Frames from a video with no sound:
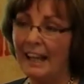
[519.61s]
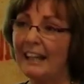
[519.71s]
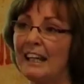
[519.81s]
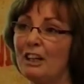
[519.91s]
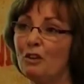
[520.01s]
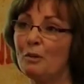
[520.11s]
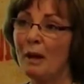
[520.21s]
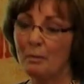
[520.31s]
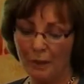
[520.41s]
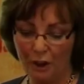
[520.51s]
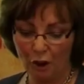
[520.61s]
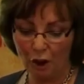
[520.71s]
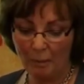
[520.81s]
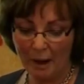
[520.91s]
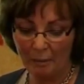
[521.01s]
and any remembering or
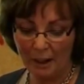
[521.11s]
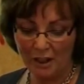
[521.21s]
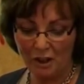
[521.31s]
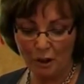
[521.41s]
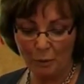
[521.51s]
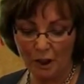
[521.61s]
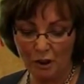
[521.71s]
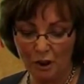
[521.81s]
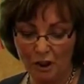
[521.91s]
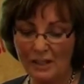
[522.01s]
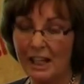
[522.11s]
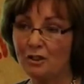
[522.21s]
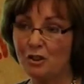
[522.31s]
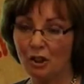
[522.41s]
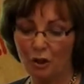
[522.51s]
commemoration that we do a
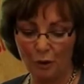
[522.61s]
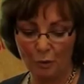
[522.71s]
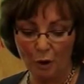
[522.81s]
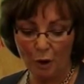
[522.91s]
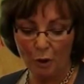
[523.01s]
century on